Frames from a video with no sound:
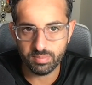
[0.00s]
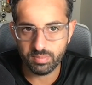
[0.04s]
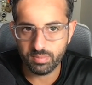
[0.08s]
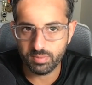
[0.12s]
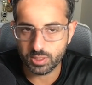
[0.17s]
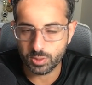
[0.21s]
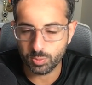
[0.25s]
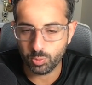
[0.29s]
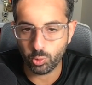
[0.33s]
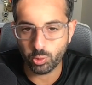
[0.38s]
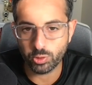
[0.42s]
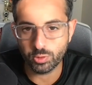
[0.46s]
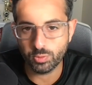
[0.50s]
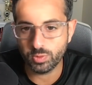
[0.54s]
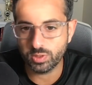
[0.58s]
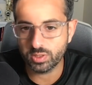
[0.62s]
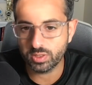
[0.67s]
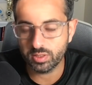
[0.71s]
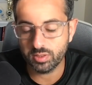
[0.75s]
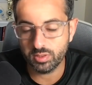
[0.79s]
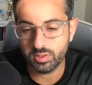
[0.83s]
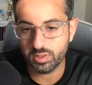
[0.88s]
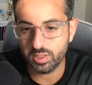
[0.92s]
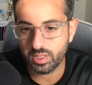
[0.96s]
Sports was
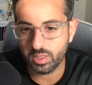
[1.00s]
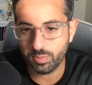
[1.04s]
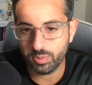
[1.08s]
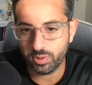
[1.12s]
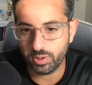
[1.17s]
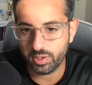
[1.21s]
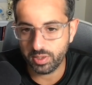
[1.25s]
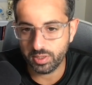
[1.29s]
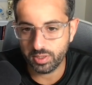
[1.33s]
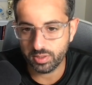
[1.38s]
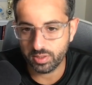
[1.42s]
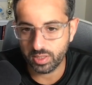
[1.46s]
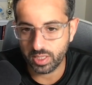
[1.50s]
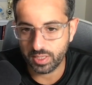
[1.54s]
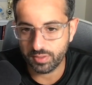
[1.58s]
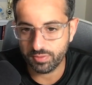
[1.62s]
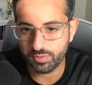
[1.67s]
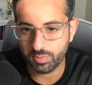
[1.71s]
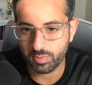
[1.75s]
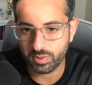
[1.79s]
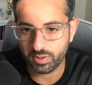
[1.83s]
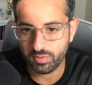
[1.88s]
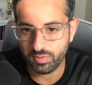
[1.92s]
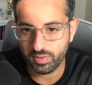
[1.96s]
clearly a part of your life
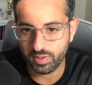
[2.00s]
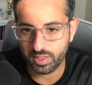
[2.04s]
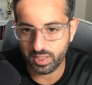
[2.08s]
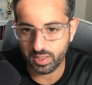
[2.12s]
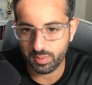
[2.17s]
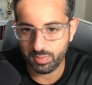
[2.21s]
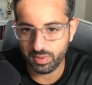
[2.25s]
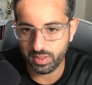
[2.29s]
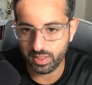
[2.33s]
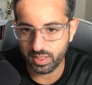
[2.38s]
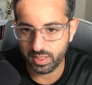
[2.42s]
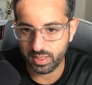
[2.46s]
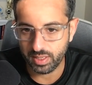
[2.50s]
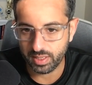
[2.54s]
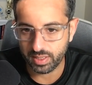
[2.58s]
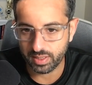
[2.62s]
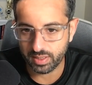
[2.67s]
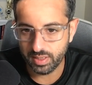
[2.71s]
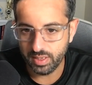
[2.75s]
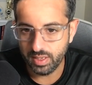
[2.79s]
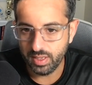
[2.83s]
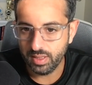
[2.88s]
from the very beginning.